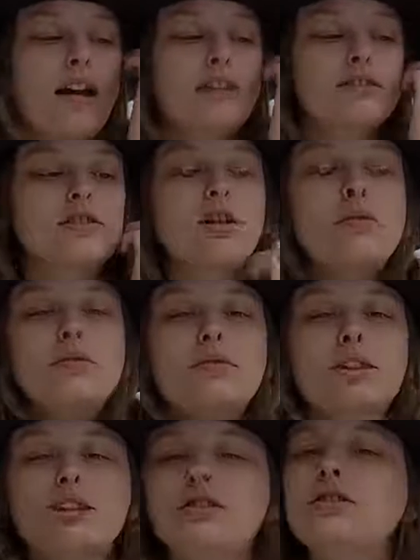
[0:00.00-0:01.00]
So
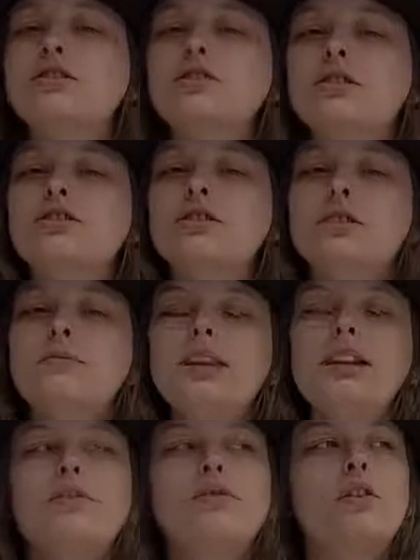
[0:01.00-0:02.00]
it's universally
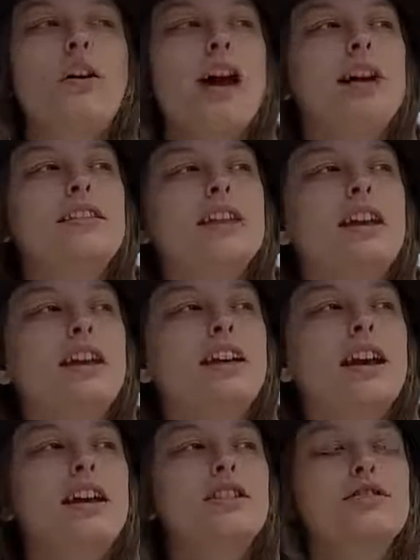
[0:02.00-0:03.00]
meaningful in that
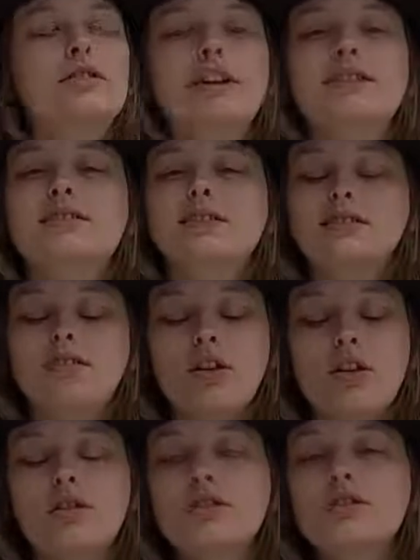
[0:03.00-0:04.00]
it transcends
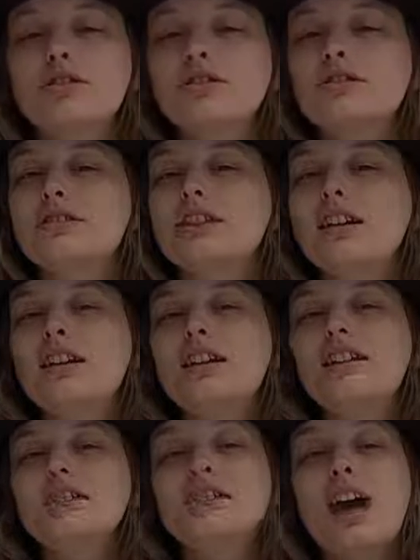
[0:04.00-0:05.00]
cultures,
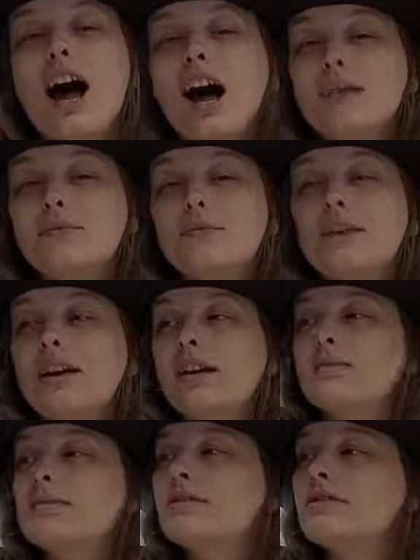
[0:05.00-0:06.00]
time
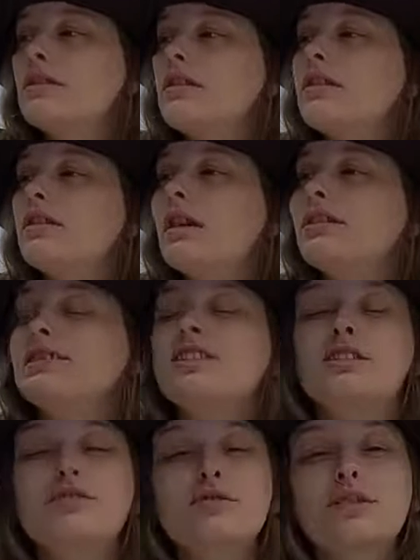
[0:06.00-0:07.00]
frames,
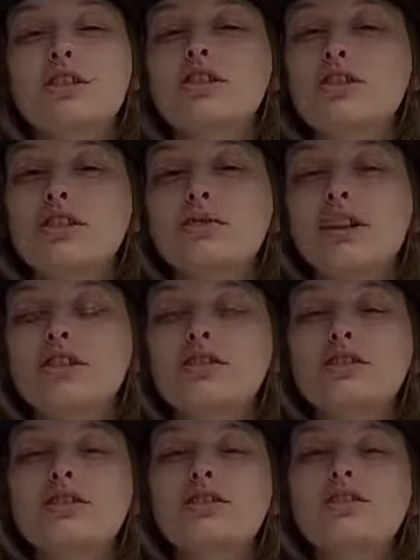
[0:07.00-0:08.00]
centuries,
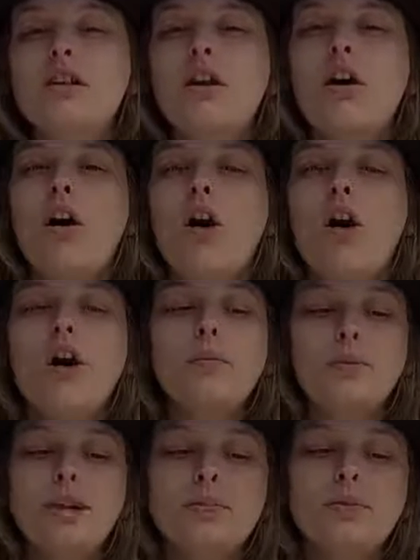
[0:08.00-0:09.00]
generations. All
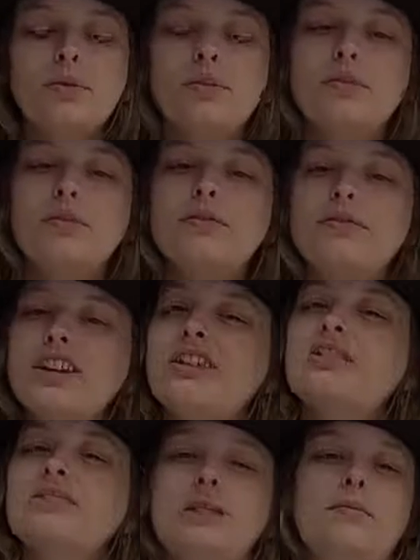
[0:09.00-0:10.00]
people feel
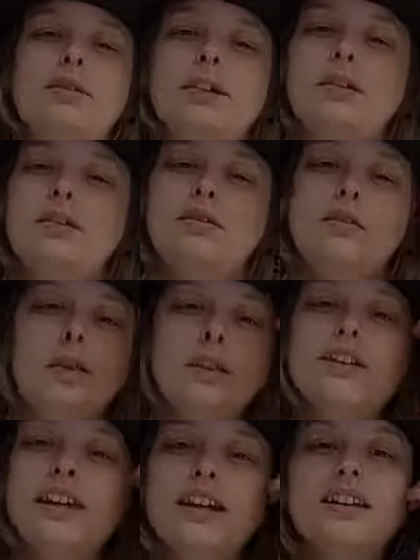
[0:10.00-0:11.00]
something
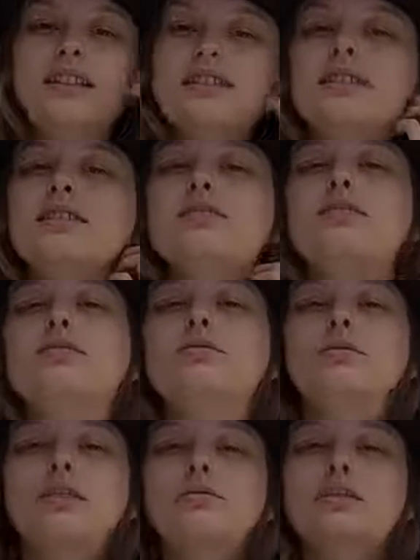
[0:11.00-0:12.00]
when they listen to
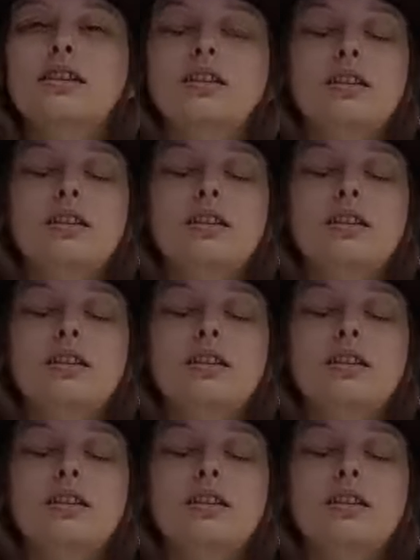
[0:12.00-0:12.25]
music.